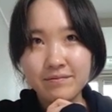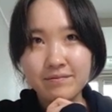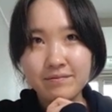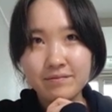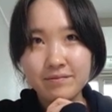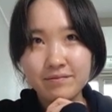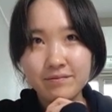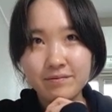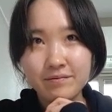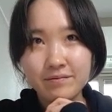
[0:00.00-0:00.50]

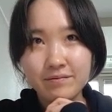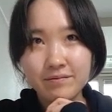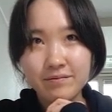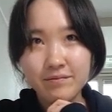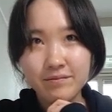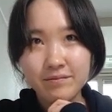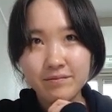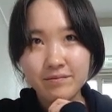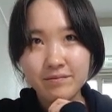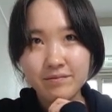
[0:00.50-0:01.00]

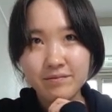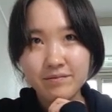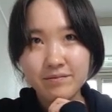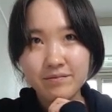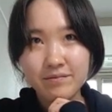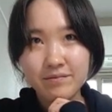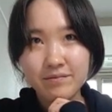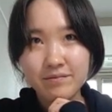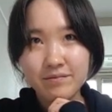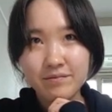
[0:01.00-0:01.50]

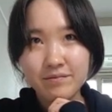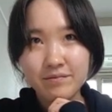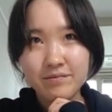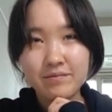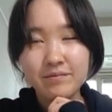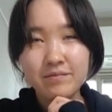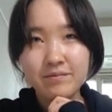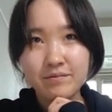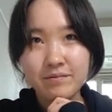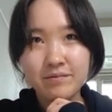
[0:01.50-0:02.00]

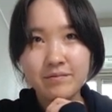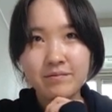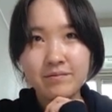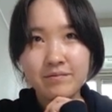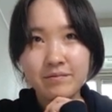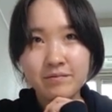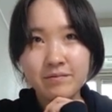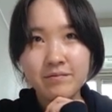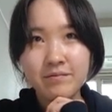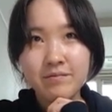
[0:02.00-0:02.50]

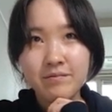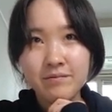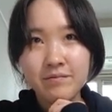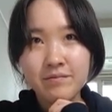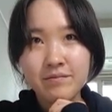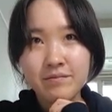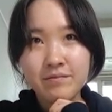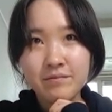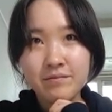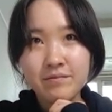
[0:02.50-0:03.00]

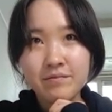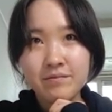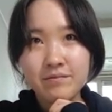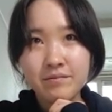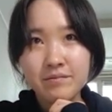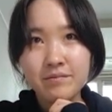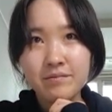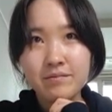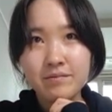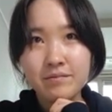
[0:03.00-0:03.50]

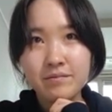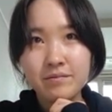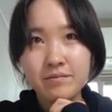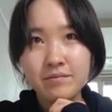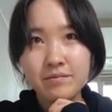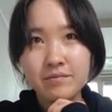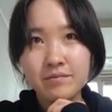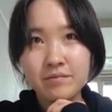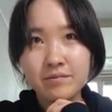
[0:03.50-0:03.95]
The person shown says nothing.